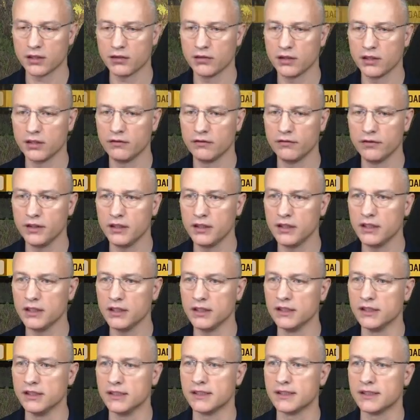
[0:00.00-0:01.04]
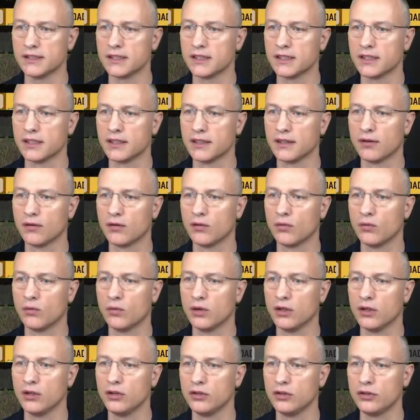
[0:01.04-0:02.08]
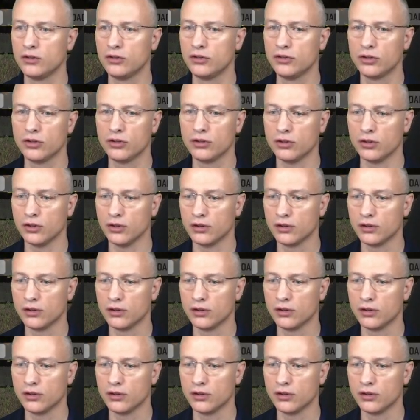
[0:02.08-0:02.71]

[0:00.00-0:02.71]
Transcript: rid of these. 1, 2.